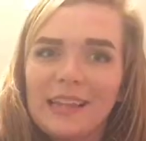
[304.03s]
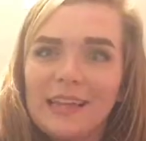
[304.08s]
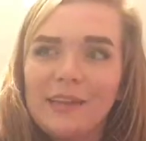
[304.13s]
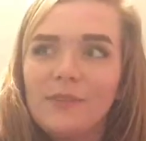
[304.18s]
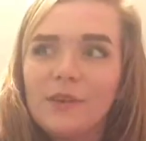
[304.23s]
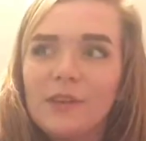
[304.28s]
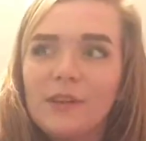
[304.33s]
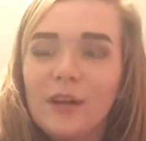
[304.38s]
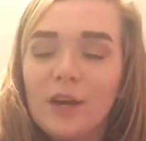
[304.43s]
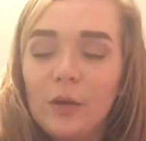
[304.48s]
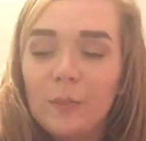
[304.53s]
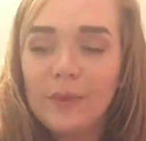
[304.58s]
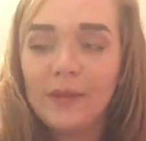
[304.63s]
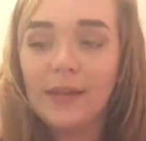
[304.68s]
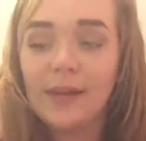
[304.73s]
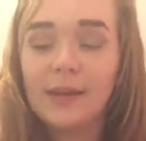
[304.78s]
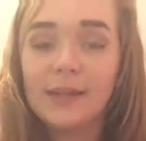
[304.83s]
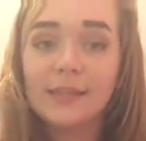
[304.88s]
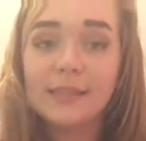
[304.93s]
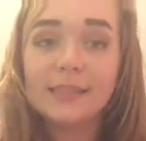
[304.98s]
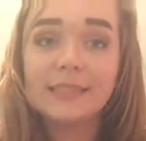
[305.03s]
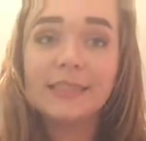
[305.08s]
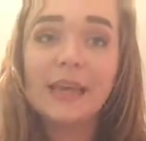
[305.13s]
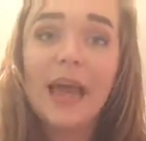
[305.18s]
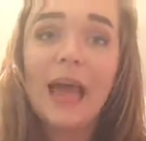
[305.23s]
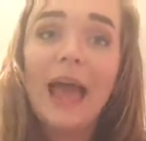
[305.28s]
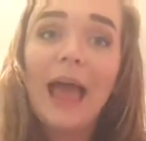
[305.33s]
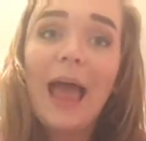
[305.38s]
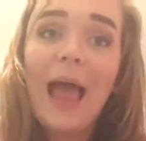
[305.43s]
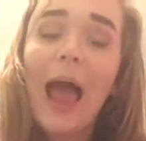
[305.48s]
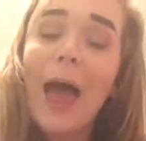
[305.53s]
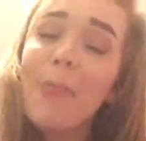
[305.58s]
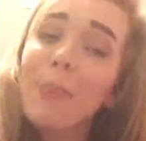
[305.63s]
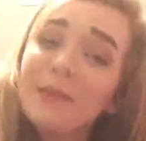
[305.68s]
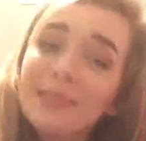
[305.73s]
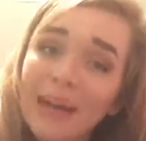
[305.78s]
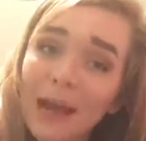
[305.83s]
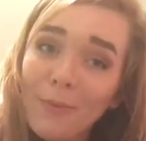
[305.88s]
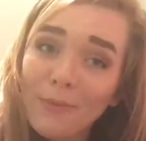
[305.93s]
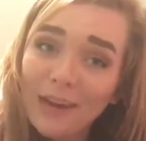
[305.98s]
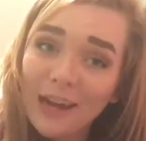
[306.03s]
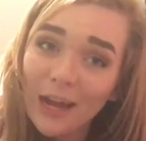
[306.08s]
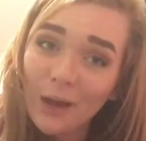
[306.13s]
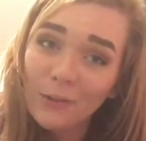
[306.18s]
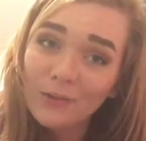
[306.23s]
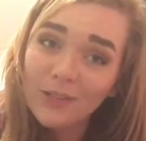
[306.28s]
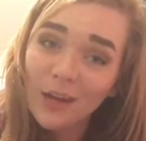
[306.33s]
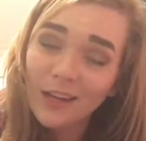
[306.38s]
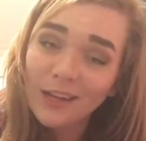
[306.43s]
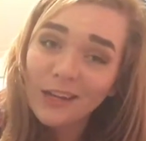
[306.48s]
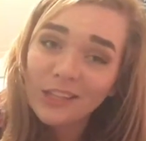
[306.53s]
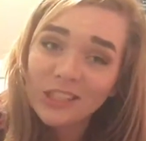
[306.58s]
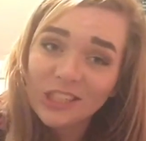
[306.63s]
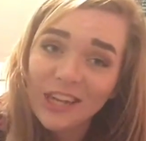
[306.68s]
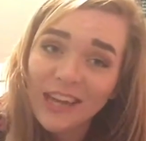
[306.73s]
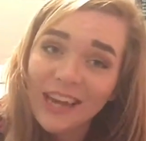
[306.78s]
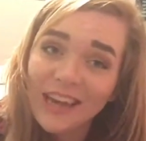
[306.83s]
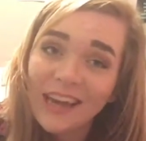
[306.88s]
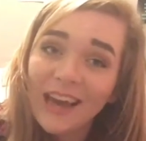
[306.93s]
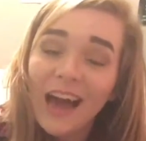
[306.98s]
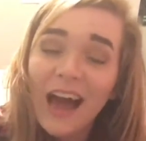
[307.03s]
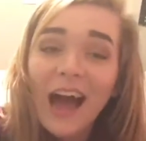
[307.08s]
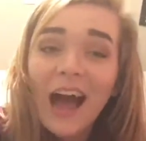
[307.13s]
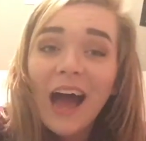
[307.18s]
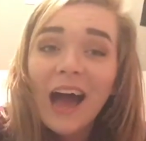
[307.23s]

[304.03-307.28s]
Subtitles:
leave her there because at the time that I was auditioning,